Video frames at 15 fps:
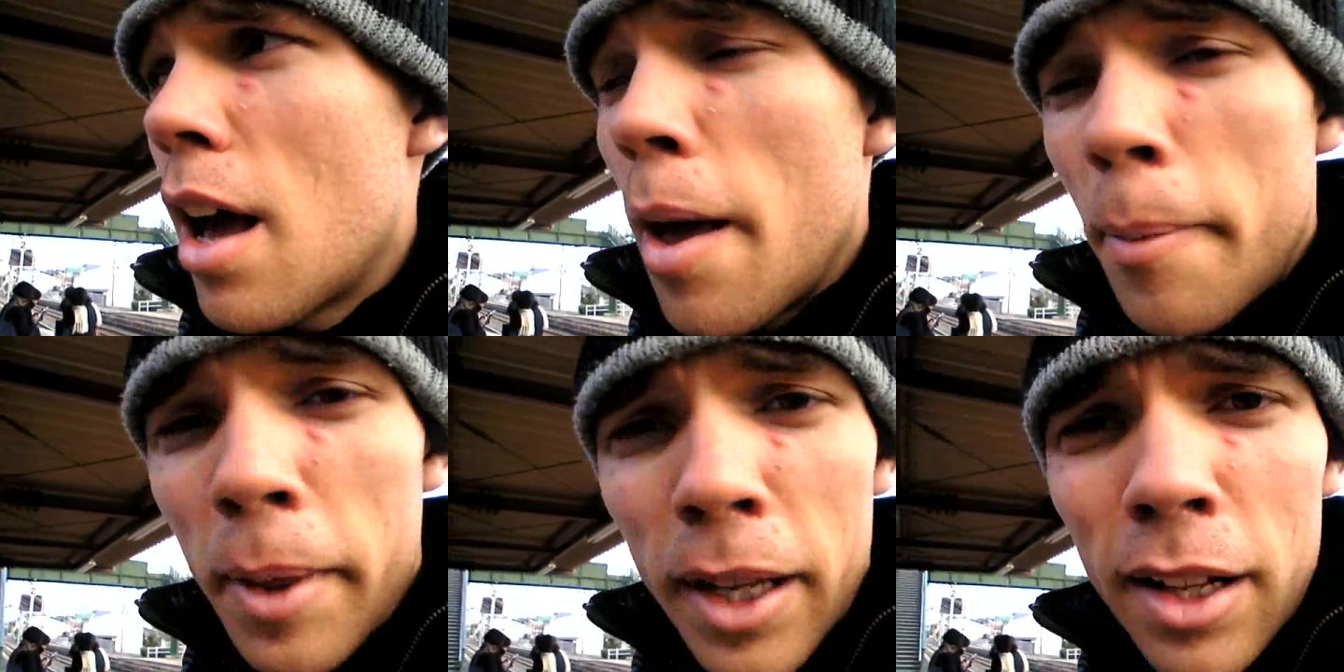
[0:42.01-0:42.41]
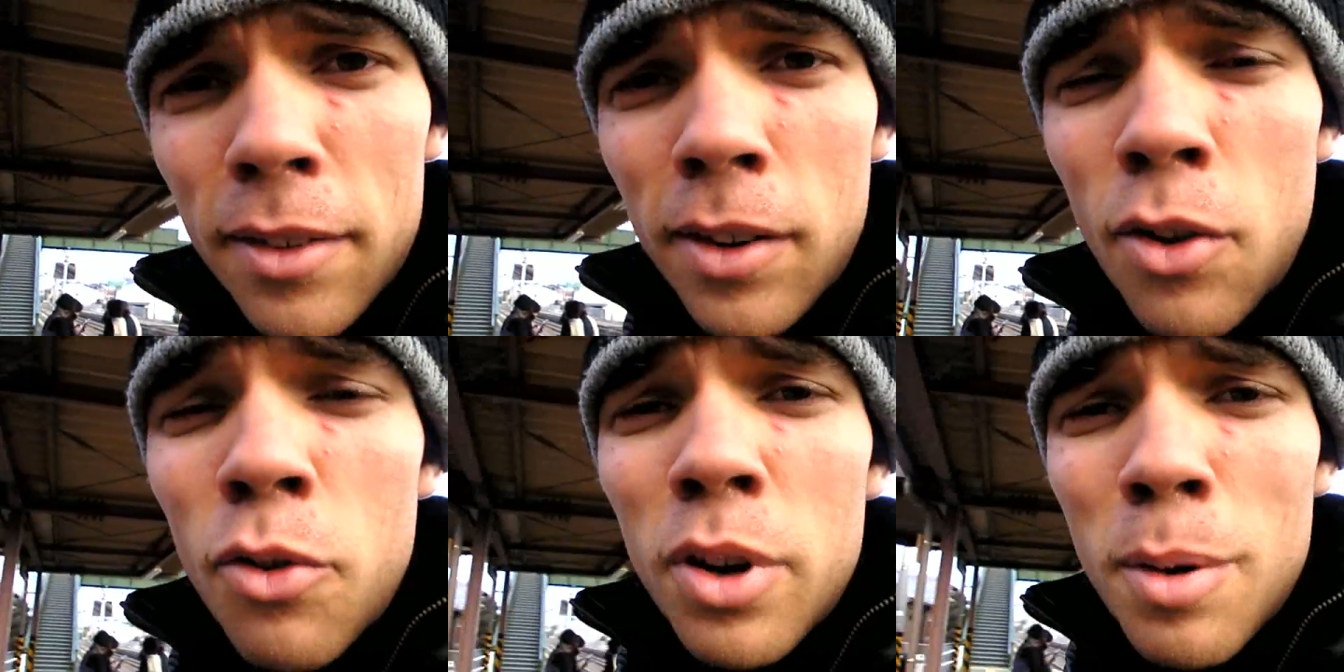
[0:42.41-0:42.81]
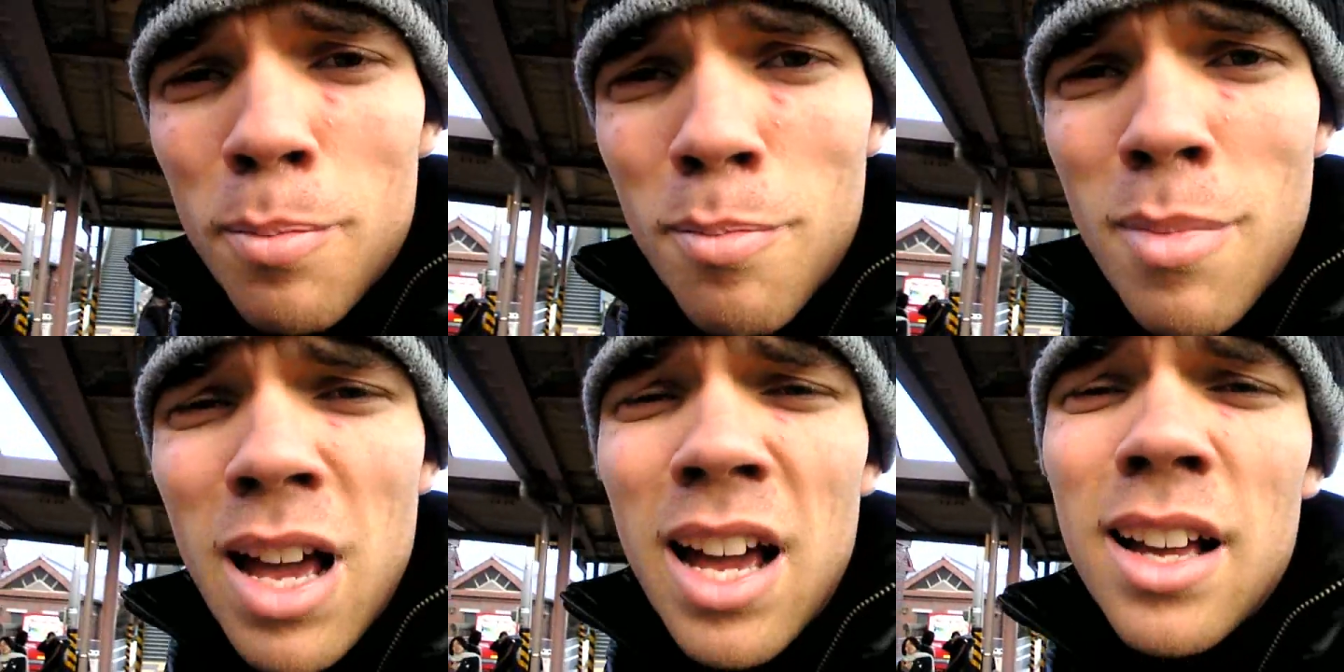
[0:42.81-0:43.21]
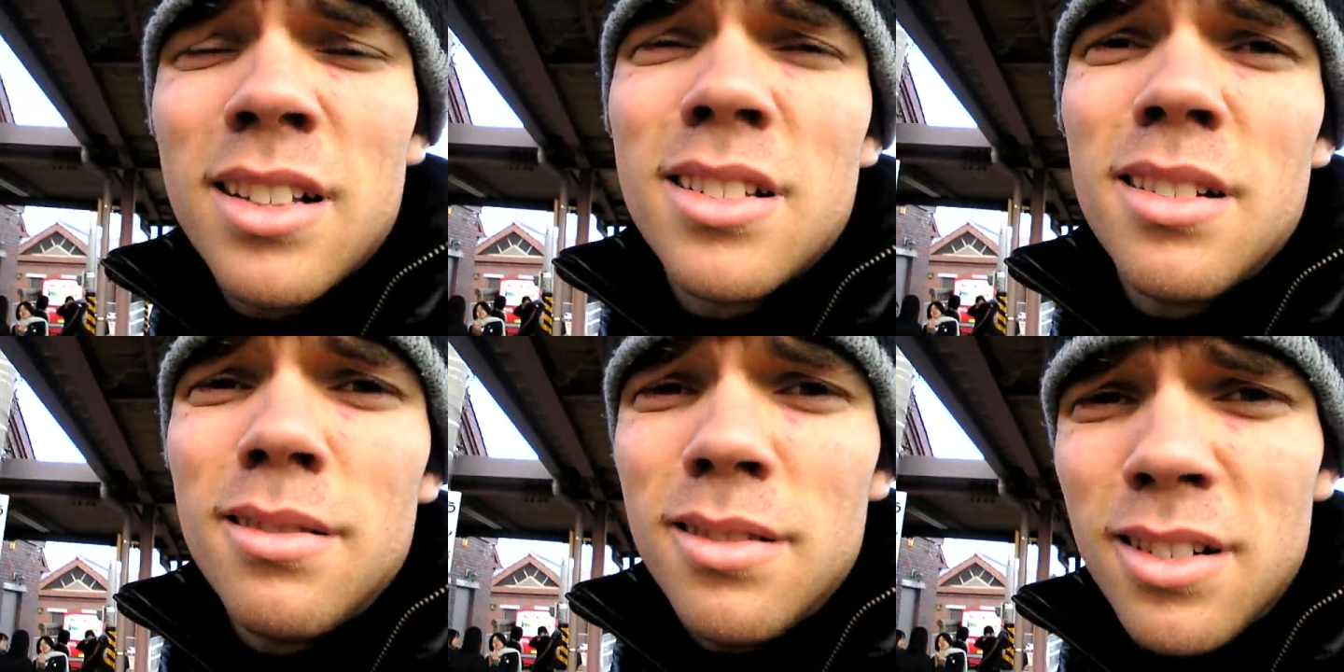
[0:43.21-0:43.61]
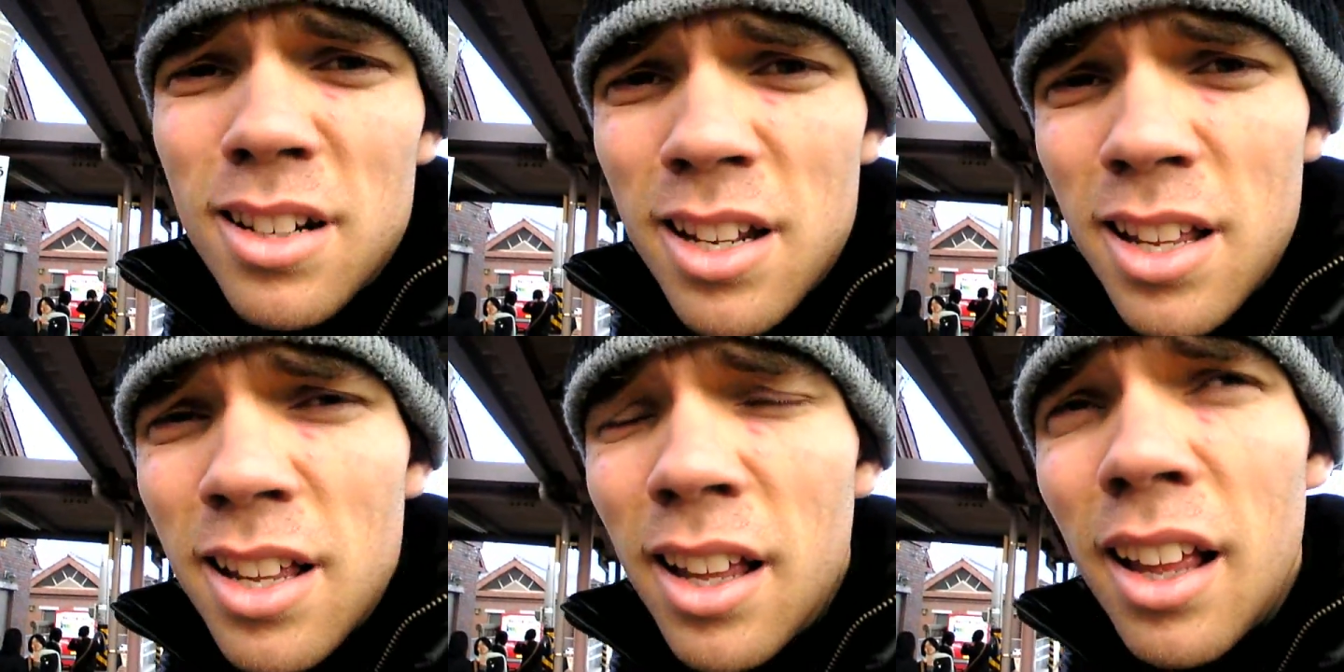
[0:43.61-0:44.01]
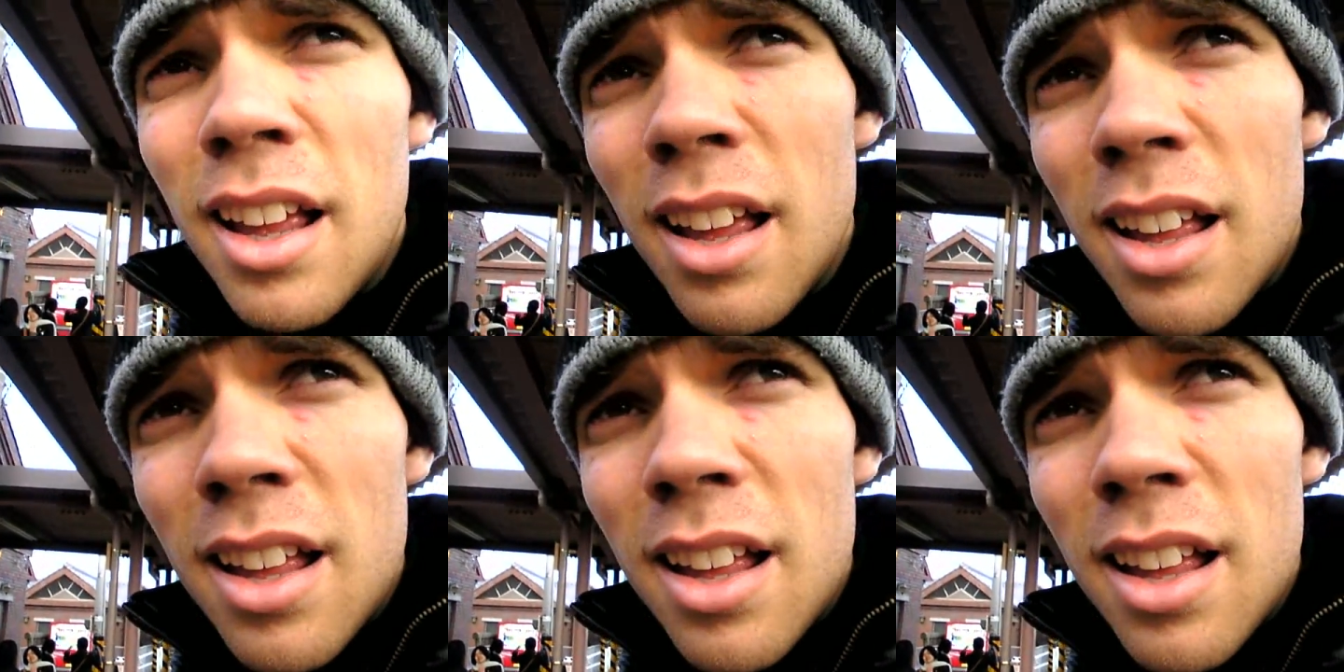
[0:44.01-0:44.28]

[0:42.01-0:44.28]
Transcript: I think I'm going to buy something today.